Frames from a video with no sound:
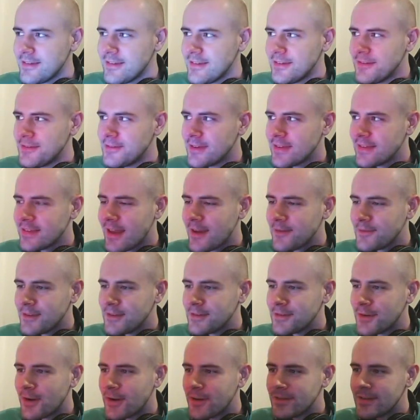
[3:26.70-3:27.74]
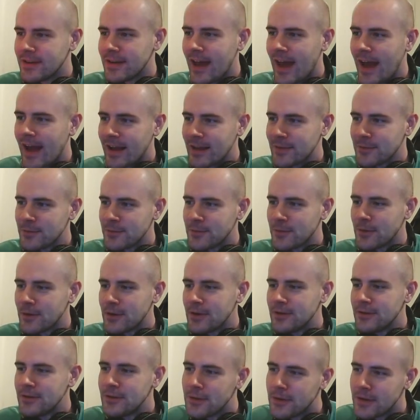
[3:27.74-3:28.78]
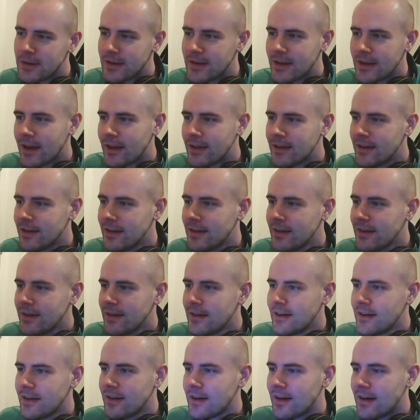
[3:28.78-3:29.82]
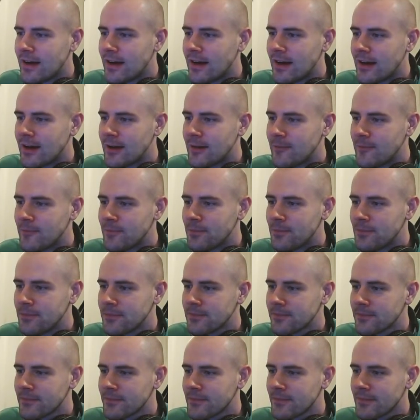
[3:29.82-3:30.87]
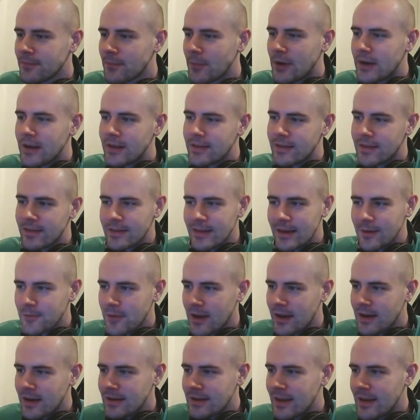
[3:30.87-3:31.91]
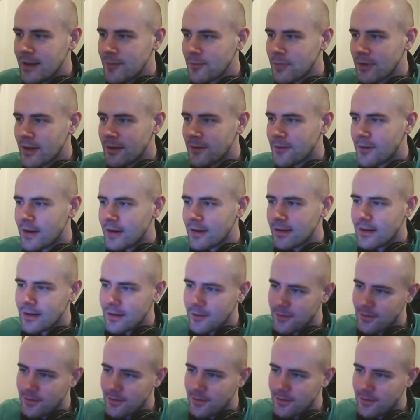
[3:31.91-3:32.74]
you just have to charge an axe before you do it again. But it's the same kind of gameplay, right? Like